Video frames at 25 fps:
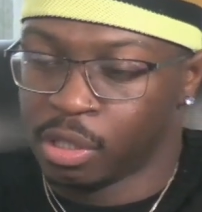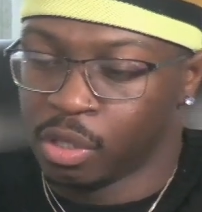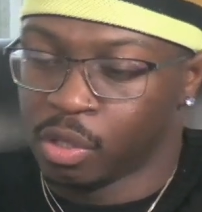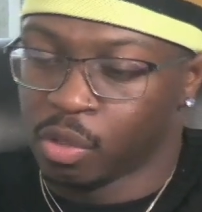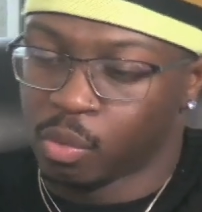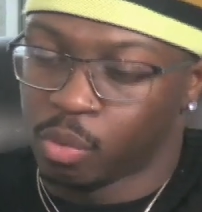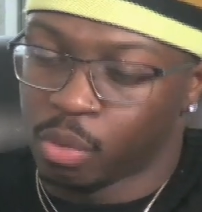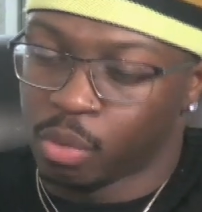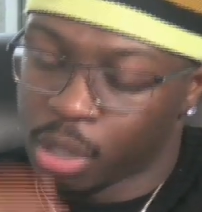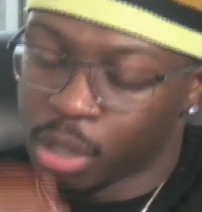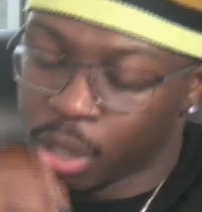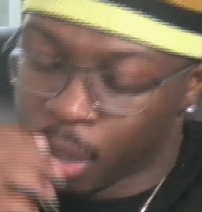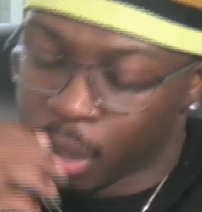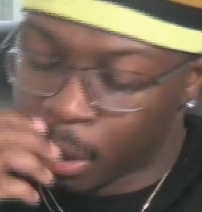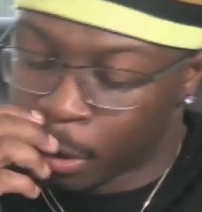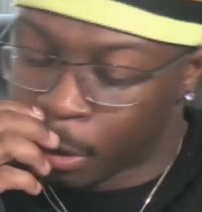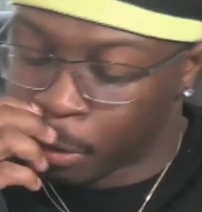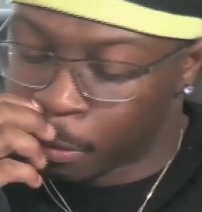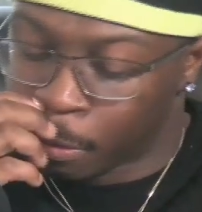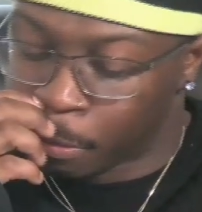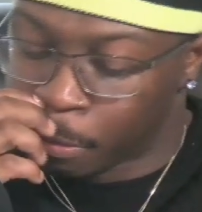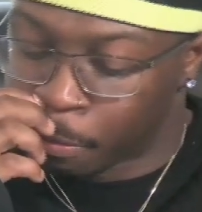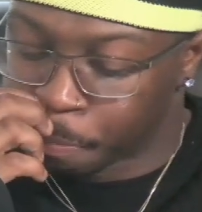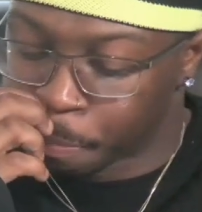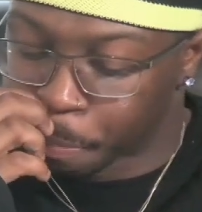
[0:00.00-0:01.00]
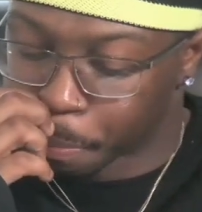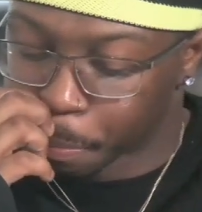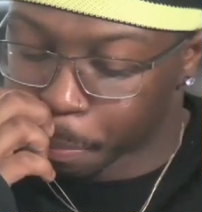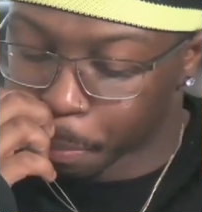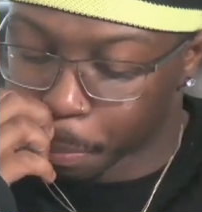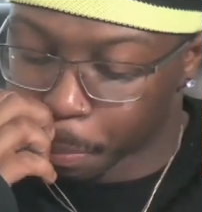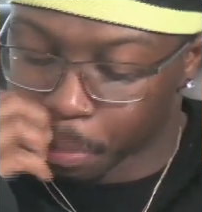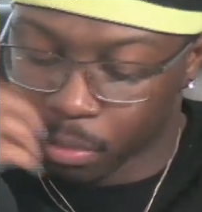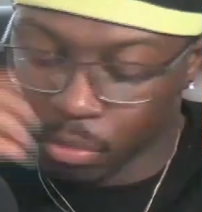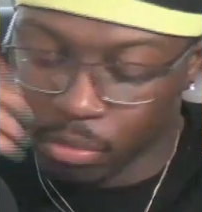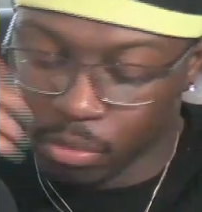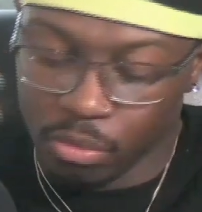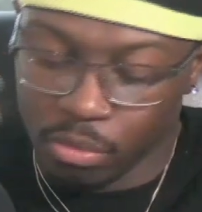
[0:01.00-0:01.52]
Well, um,
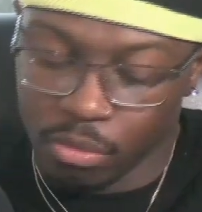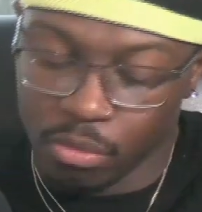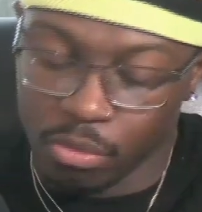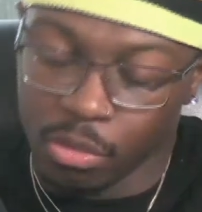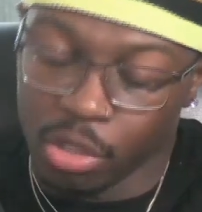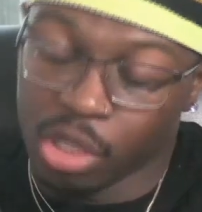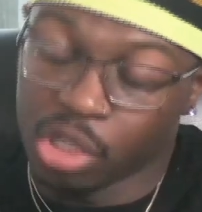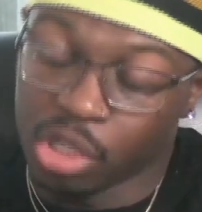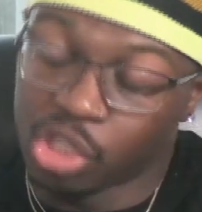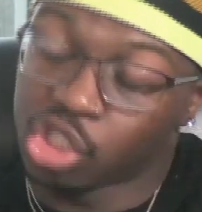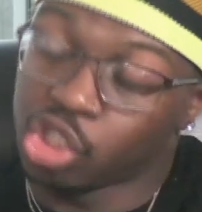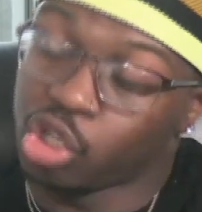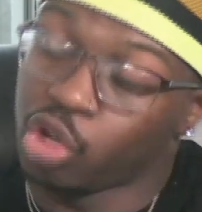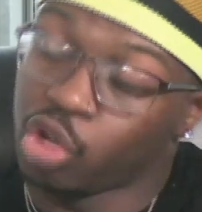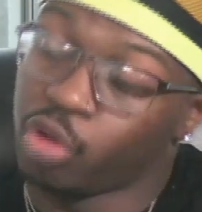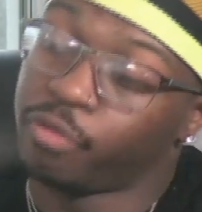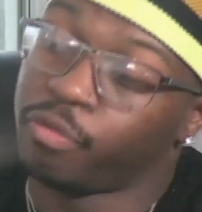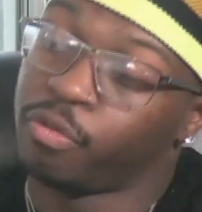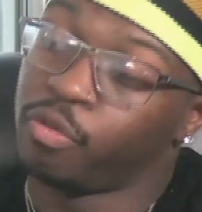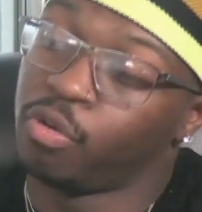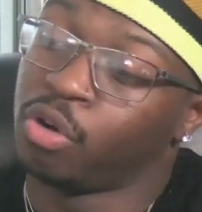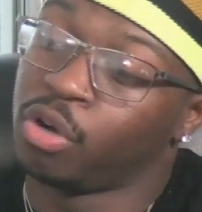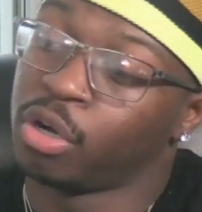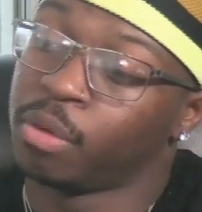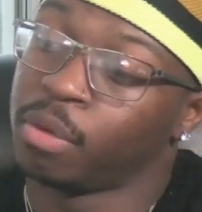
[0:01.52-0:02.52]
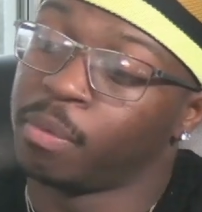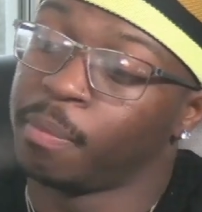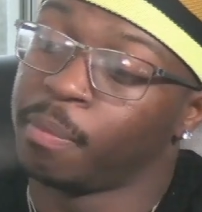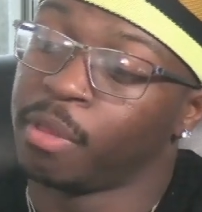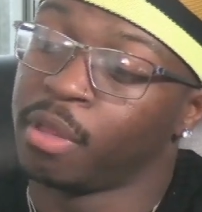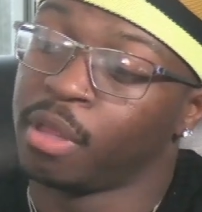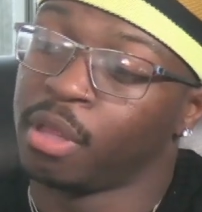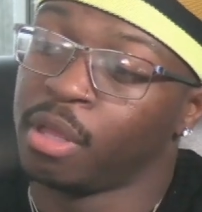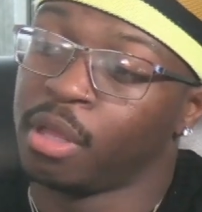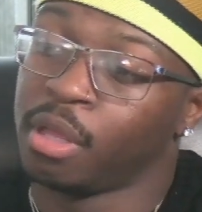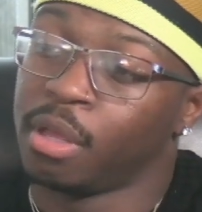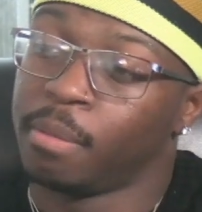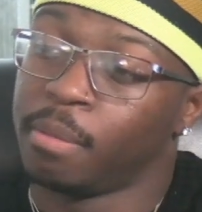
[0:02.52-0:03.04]
so for
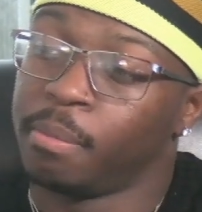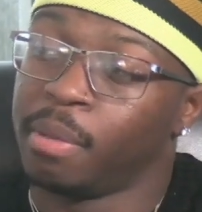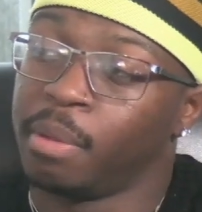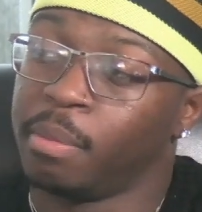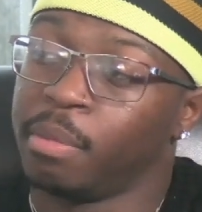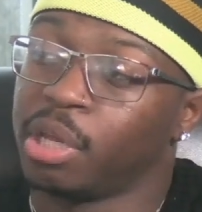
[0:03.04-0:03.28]
remember the